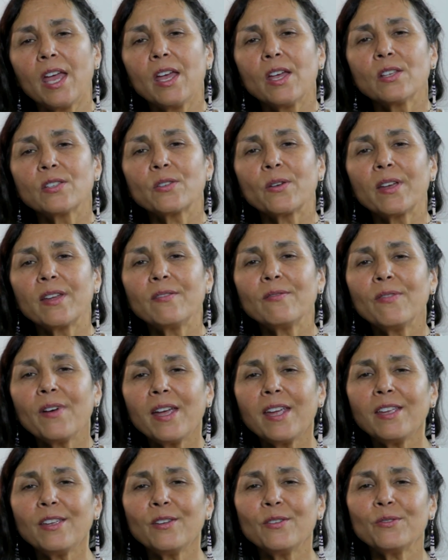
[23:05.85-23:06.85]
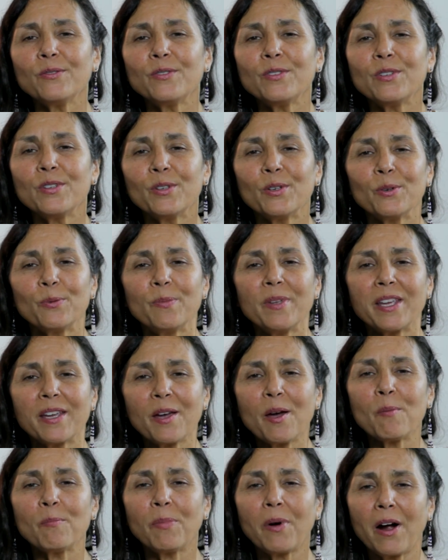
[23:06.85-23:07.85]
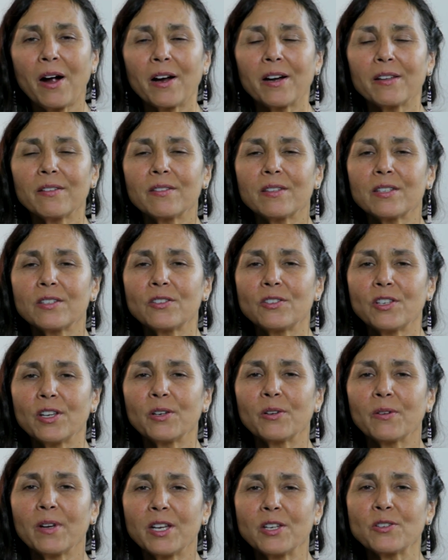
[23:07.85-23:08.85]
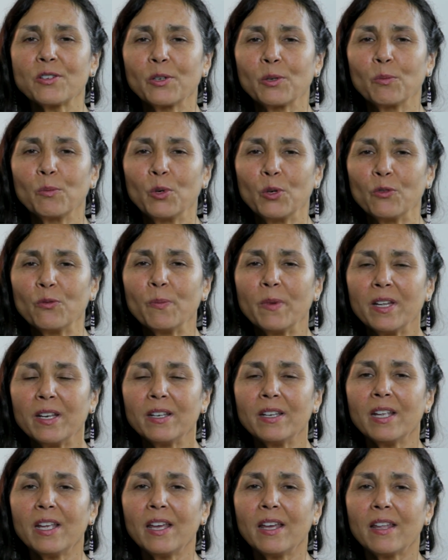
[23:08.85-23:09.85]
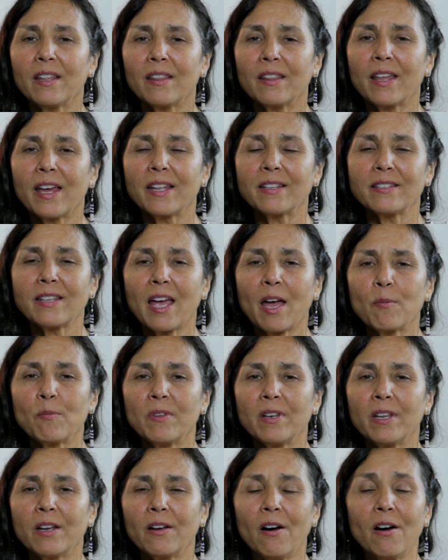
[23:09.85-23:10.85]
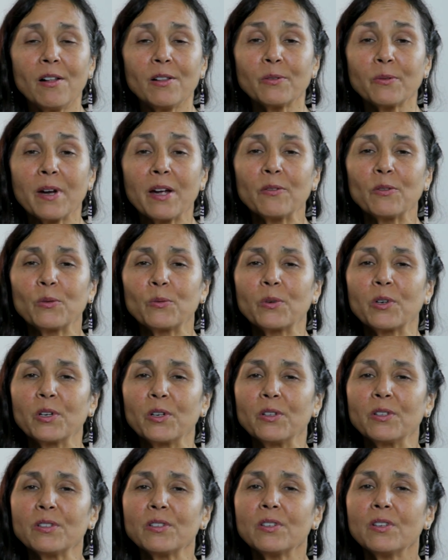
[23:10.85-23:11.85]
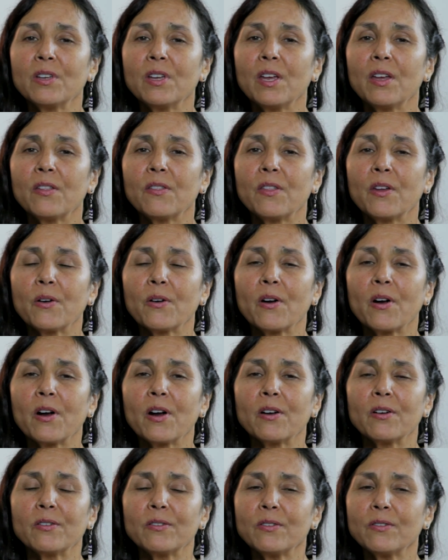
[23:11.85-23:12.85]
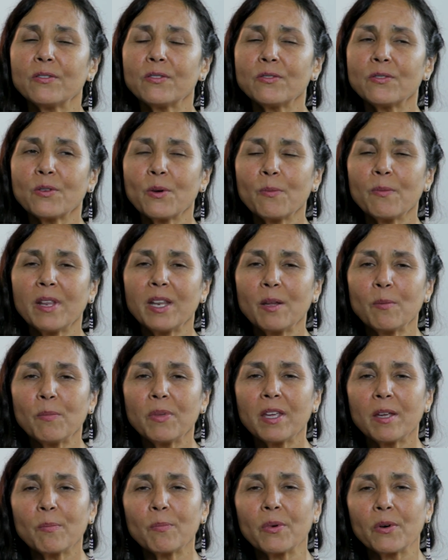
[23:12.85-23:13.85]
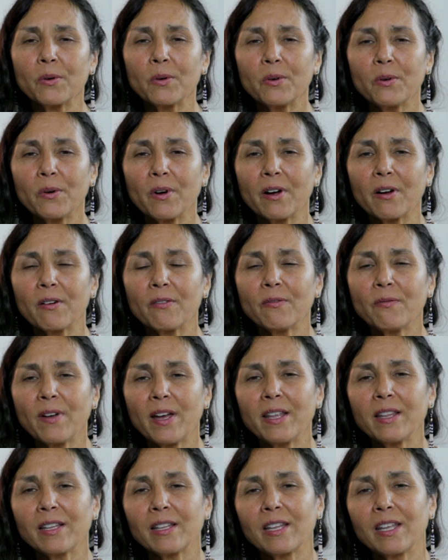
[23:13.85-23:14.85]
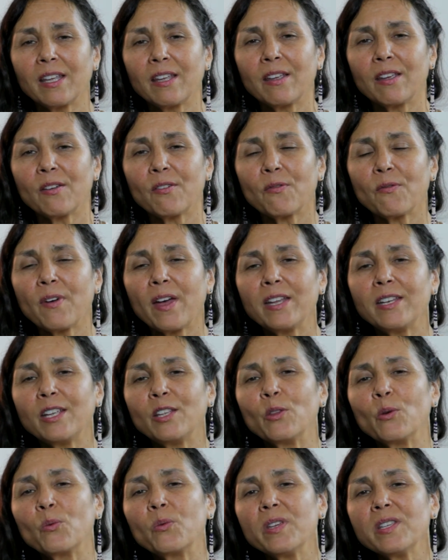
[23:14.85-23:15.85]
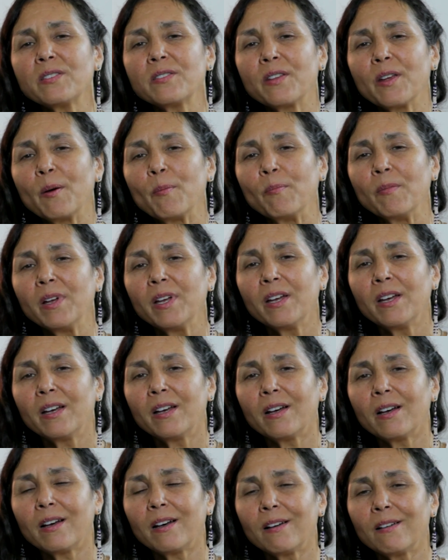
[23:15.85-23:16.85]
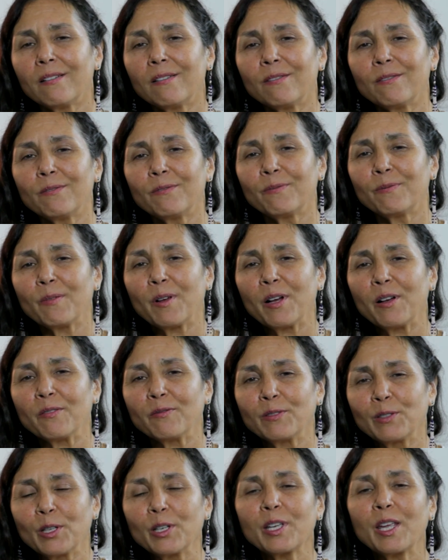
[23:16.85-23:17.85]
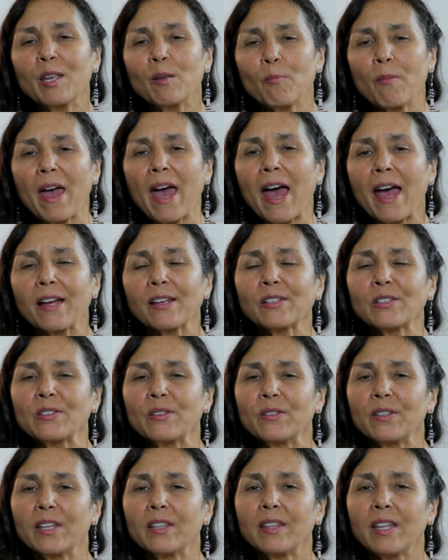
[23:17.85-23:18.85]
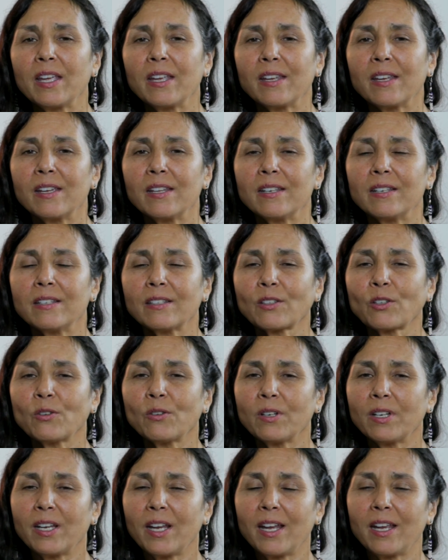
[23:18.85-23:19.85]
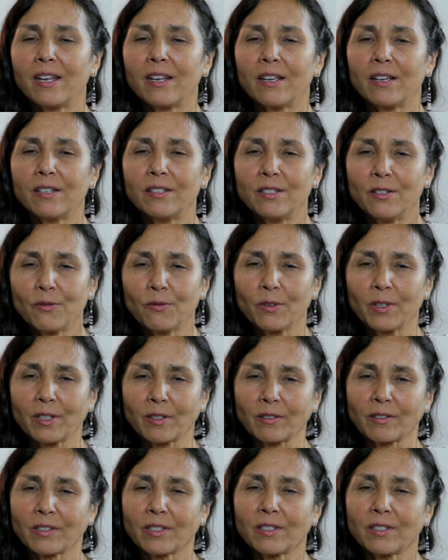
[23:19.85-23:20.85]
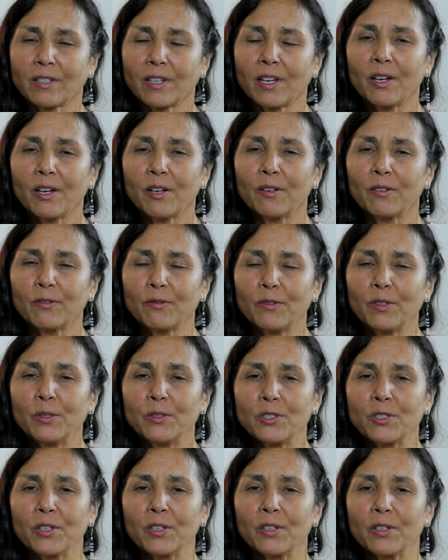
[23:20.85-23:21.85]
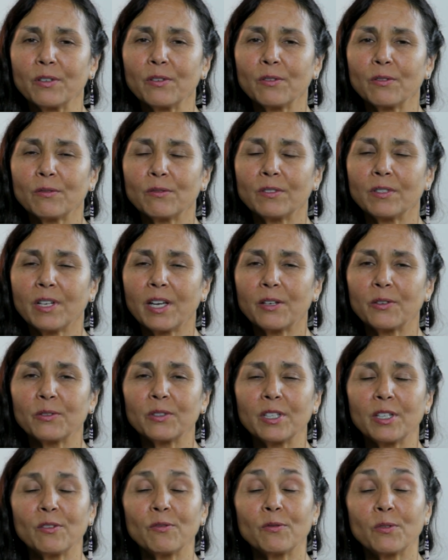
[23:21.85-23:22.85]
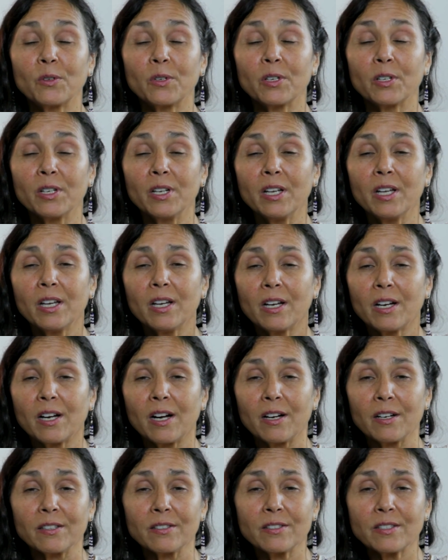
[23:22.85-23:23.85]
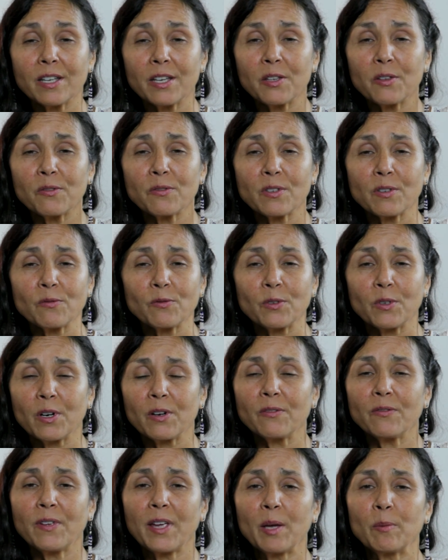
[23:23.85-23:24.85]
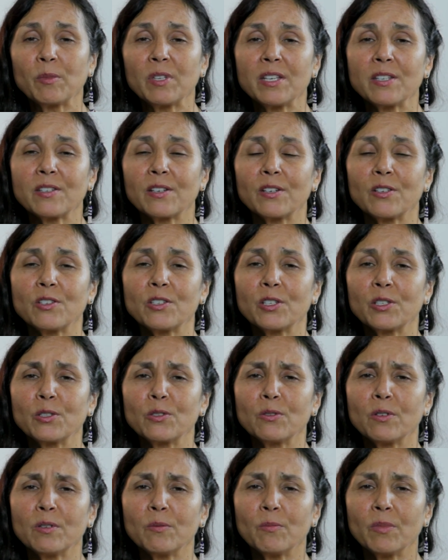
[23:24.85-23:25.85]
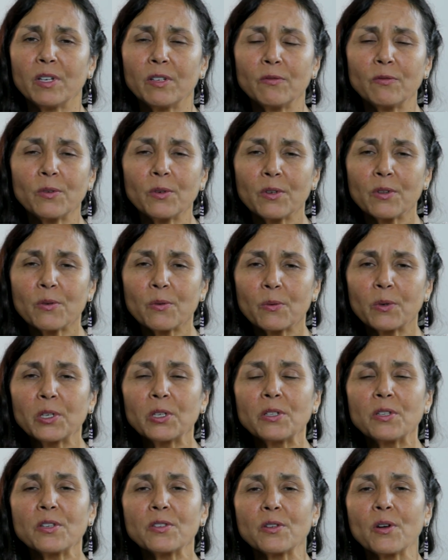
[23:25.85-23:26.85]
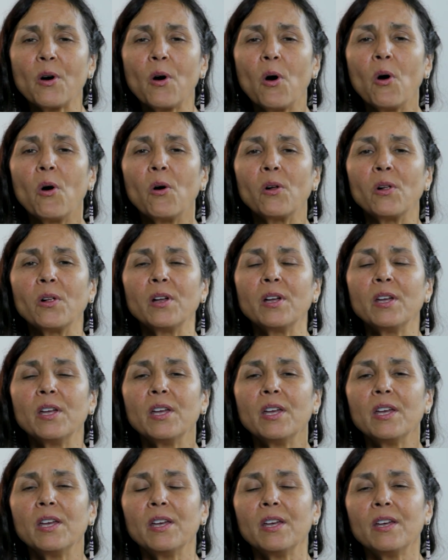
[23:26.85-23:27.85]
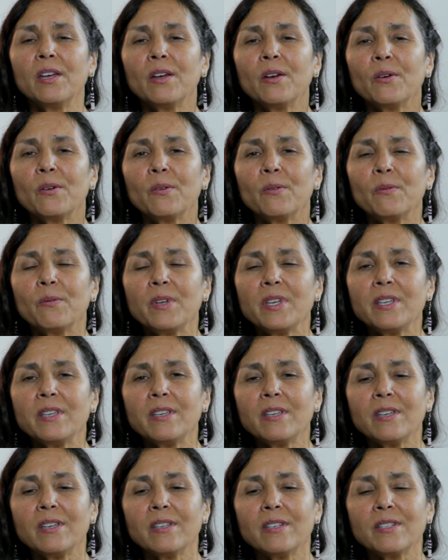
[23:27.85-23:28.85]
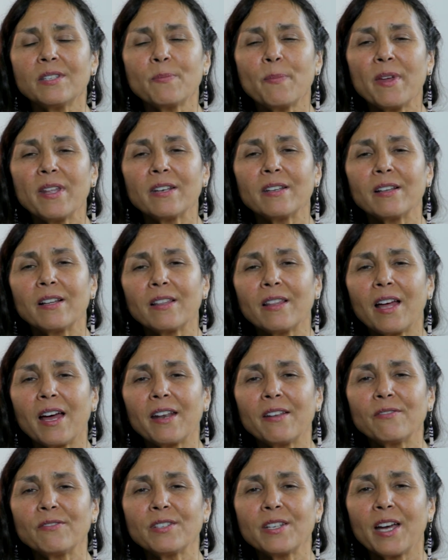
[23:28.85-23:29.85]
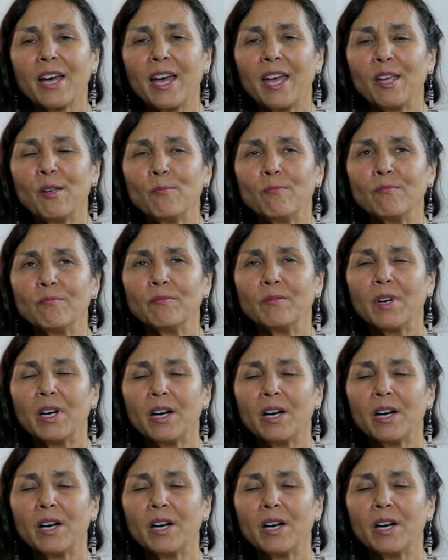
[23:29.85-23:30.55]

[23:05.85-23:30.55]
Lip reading: So I invite you to become part of this generational movement that's happening all around the world. There are so many people who are finally finding the wisdom of looking back so that they can create a different future, not only for ourselves and for our families and our children, but for the world as a whole. We spend a lot of time